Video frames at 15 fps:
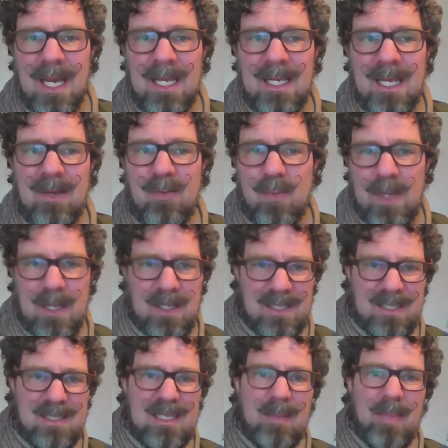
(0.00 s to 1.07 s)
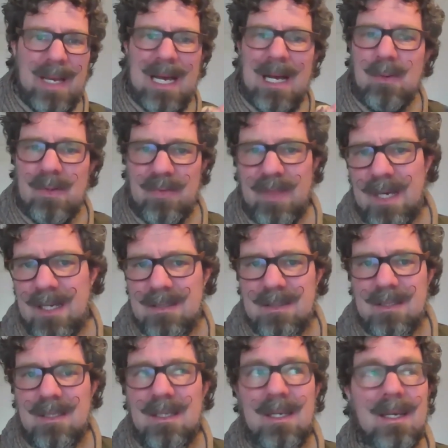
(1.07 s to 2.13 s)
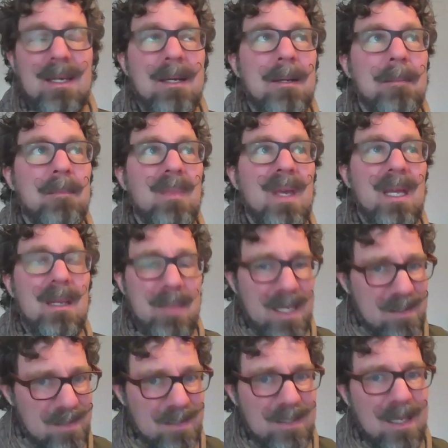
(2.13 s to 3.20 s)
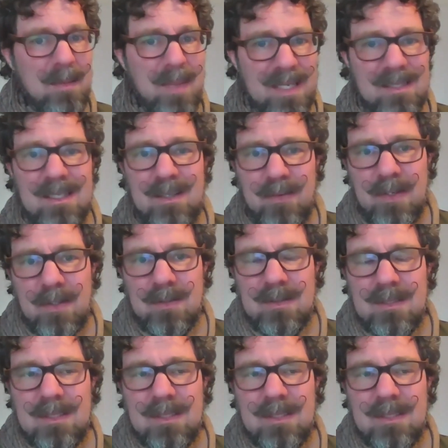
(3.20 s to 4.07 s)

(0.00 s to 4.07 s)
And if we step out of that, it makes it difficult.